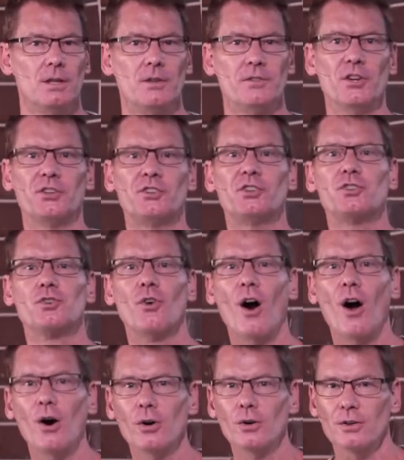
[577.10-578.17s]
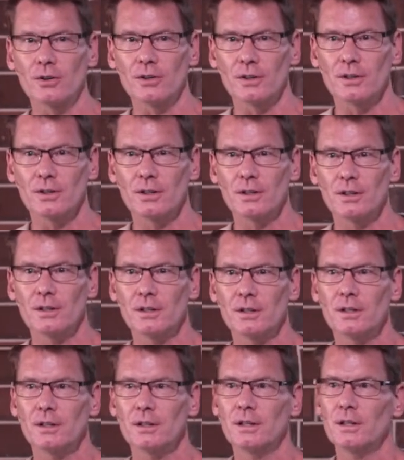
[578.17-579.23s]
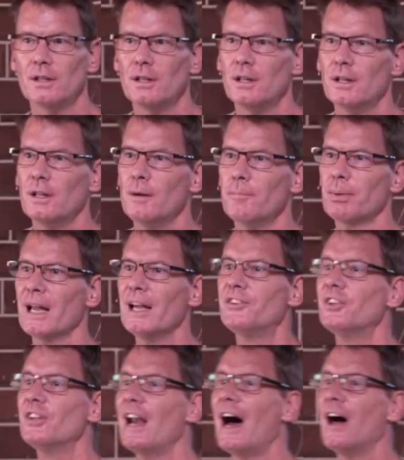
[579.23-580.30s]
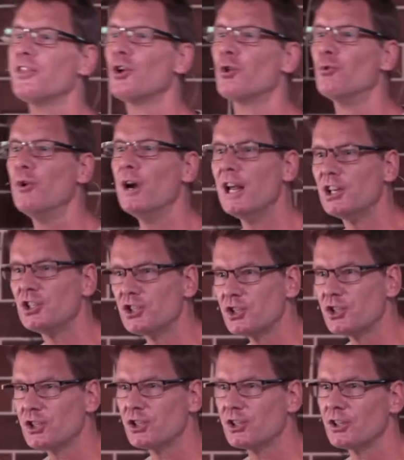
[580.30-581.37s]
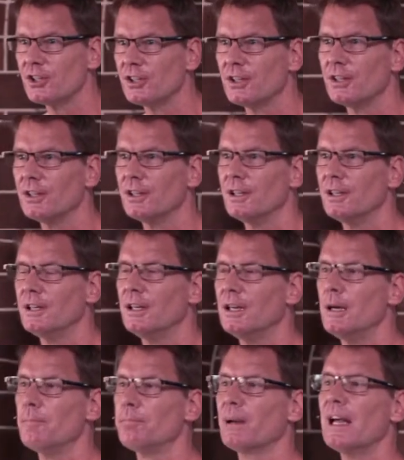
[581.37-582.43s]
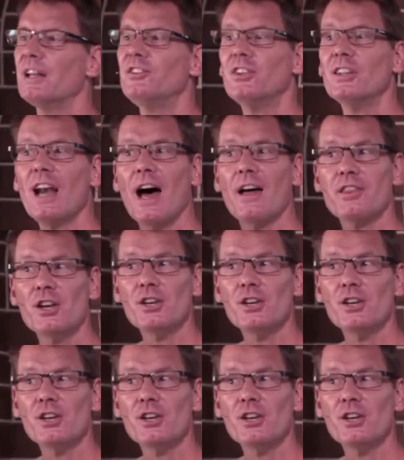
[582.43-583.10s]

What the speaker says: the strong. Blessed are the rich. Blessed are the